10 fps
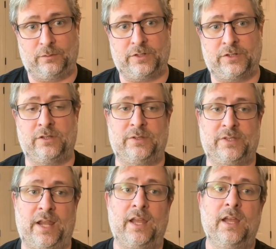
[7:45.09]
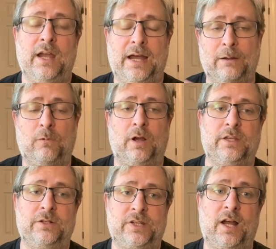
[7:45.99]
So you say, I
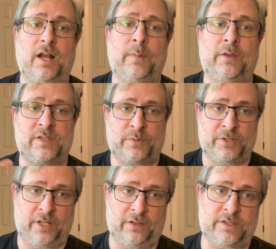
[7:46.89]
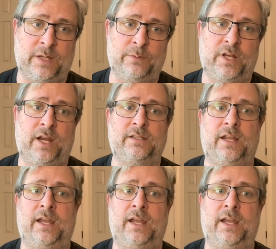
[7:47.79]
want you to talk about this particular subject,